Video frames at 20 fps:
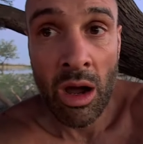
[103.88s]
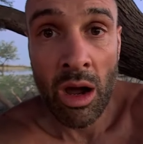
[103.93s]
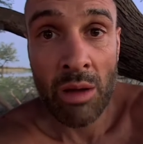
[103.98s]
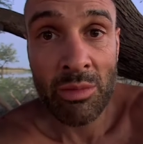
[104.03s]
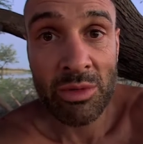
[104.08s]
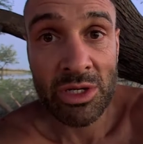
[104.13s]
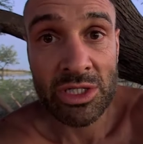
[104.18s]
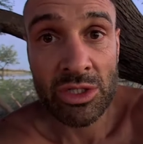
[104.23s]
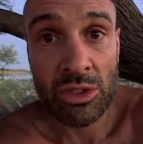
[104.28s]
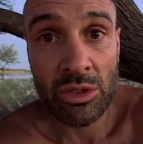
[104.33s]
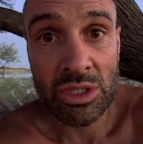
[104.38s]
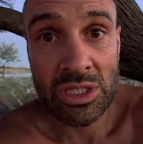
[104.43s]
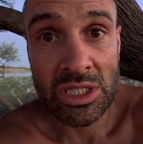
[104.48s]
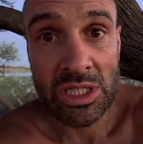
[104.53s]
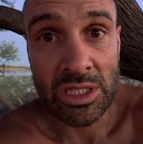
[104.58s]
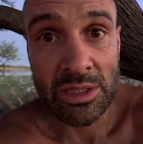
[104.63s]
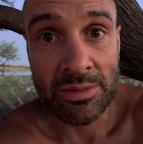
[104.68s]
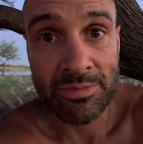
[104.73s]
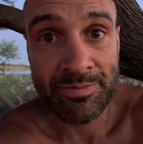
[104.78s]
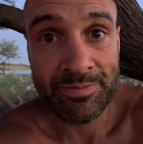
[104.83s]
I'm exhausted.
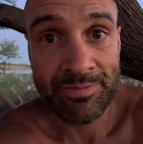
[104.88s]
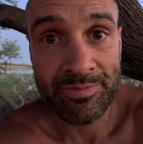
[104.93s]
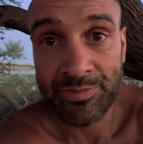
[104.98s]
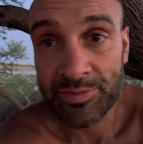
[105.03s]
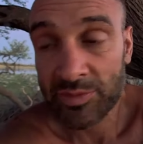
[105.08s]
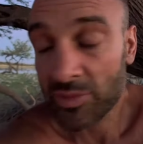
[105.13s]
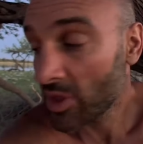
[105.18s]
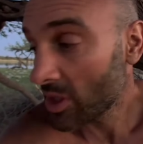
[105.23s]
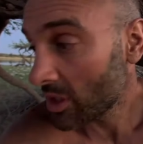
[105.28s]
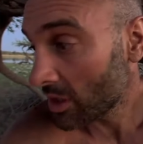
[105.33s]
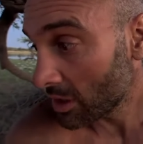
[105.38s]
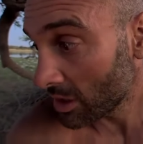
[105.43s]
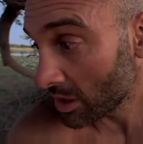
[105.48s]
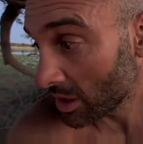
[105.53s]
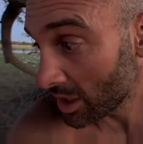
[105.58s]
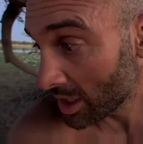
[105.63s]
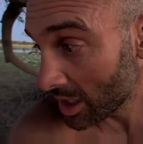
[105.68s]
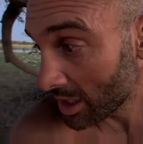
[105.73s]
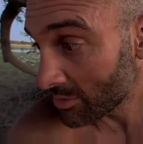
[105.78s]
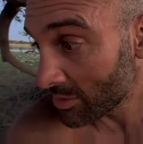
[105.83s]
I
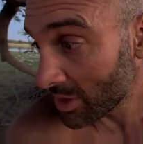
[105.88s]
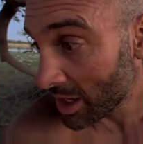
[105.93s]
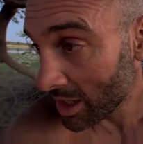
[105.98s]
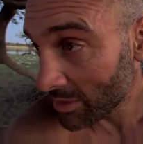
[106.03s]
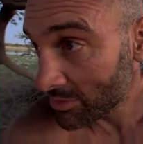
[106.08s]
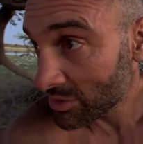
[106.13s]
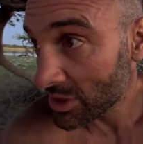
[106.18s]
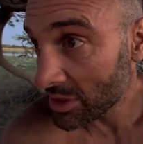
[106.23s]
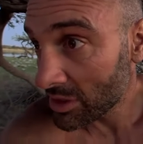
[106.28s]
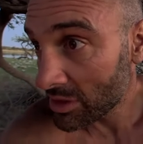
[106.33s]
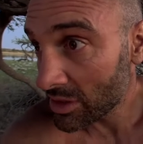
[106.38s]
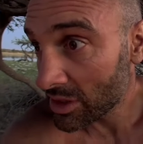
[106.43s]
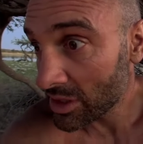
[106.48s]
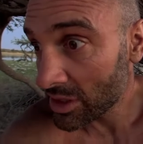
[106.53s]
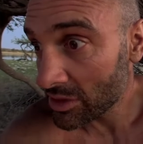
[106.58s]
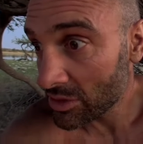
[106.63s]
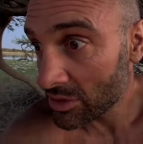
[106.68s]
am absolutely